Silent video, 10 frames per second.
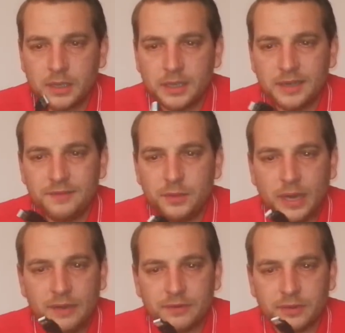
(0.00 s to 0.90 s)
If you
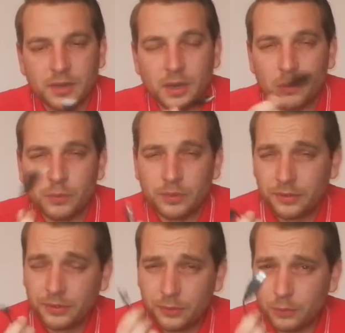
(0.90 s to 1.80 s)
haven't, I would have
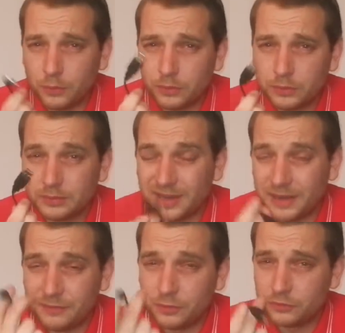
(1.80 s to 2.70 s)
thought, I
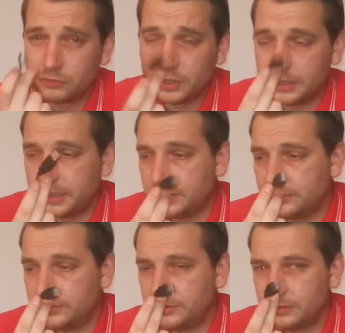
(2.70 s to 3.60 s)
have not tried
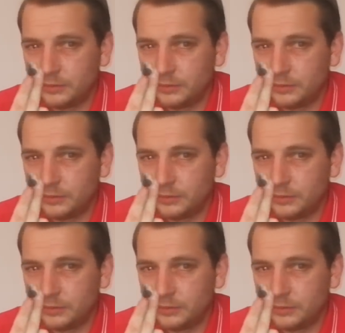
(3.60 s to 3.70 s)
this,